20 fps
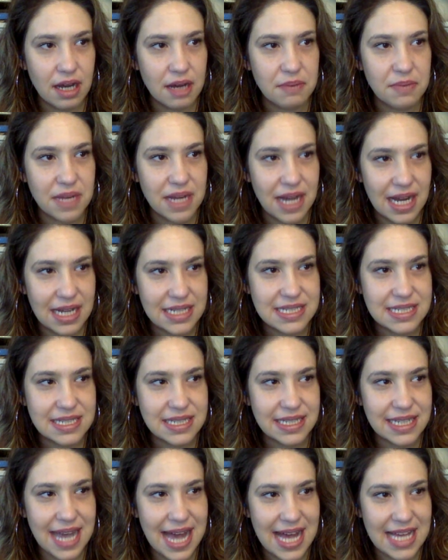um,
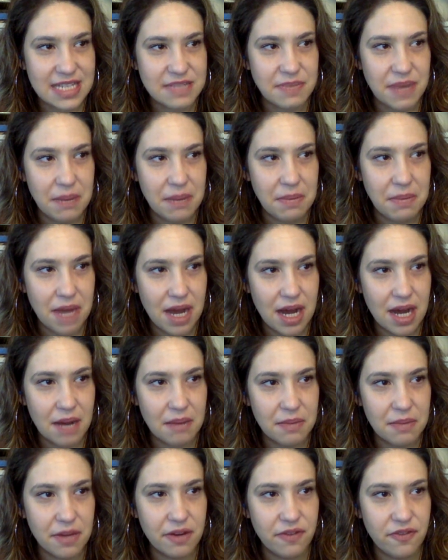constantly ask my
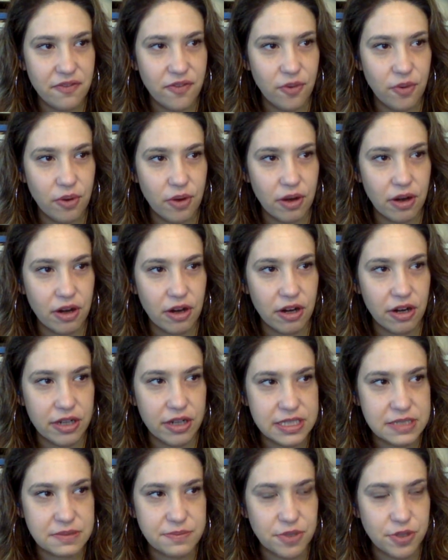mom for
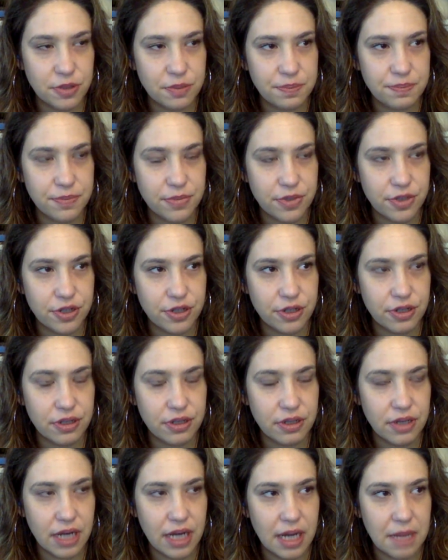his, her
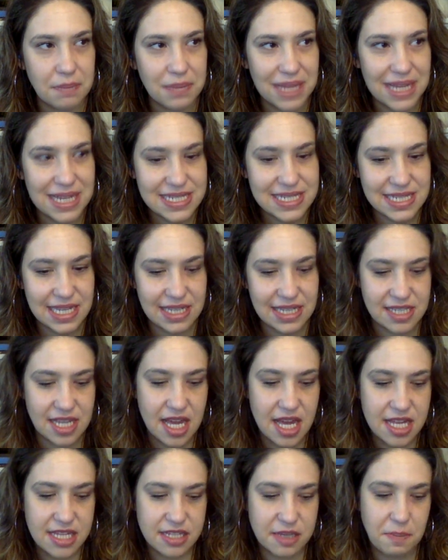her um, blessings
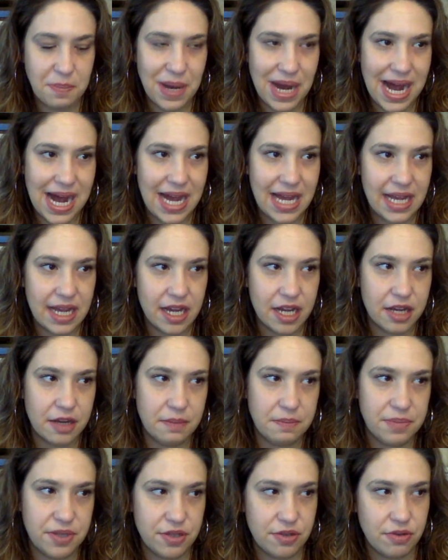to buy a
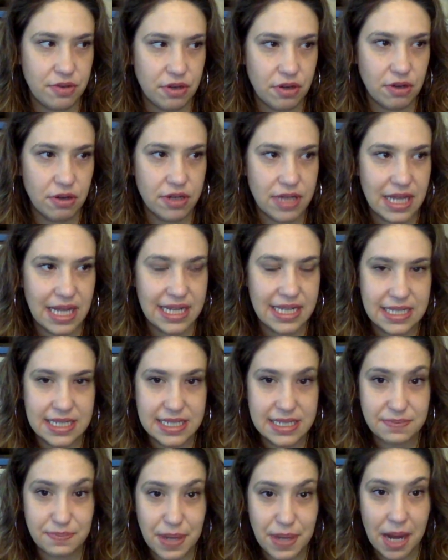computer that
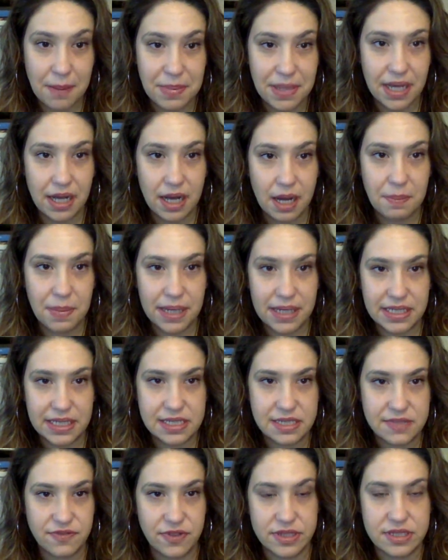he's popping up on
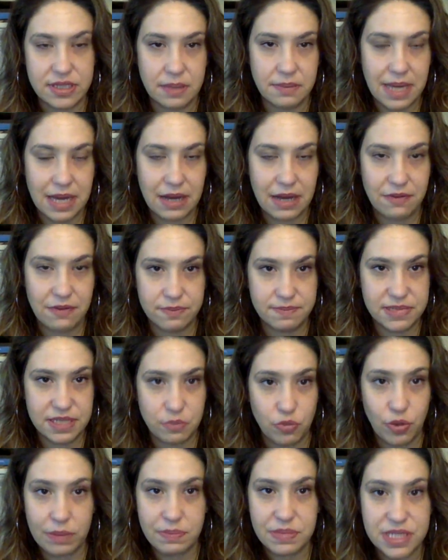his somehow from
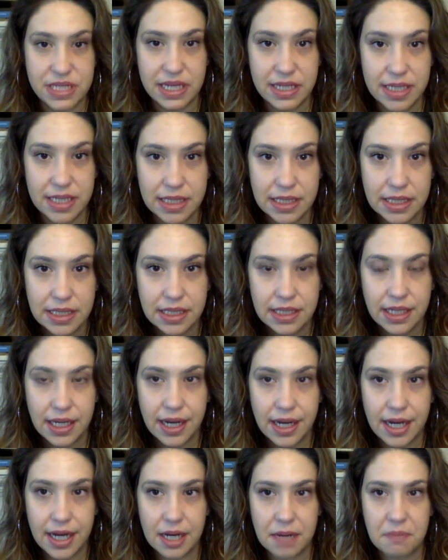some website.
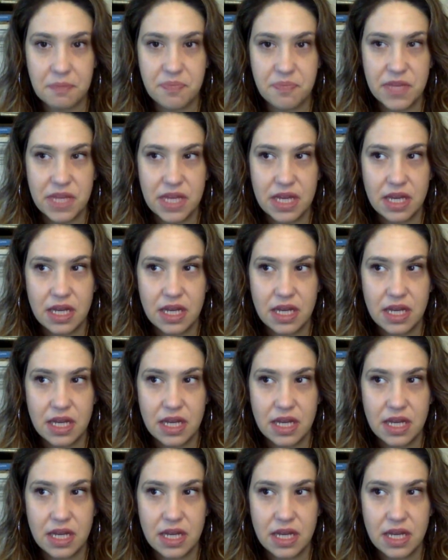Um,